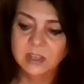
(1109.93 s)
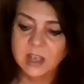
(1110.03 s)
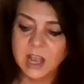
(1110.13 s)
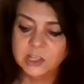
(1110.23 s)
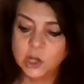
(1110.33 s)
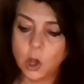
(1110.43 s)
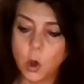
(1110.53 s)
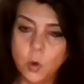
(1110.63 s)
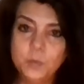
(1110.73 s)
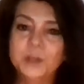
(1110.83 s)
and to
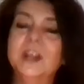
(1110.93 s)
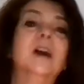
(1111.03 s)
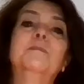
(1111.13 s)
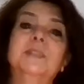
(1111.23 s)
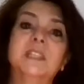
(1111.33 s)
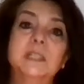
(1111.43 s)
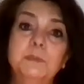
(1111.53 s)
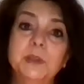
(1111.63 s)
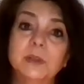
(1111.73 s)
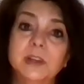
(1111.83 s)
open up to
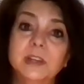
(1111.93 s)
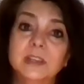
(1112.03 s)
spirit.